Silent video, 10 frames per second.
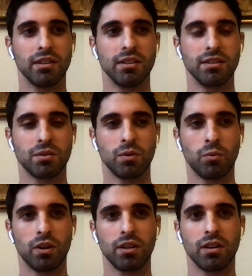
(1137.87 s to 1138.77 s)
uh, is
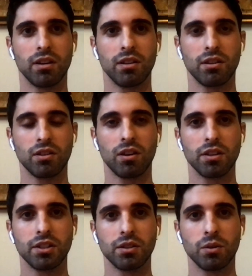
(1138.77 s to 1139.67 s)
one of the, the
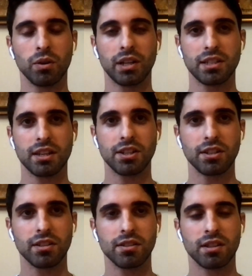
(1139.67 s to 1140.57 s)
larger
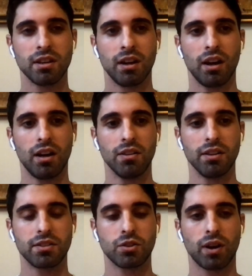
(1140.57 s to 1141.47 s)
organizations uh,
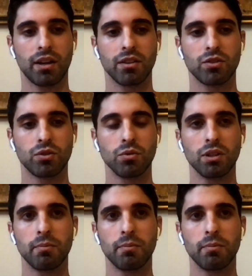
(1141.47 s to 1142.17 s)
that's trying to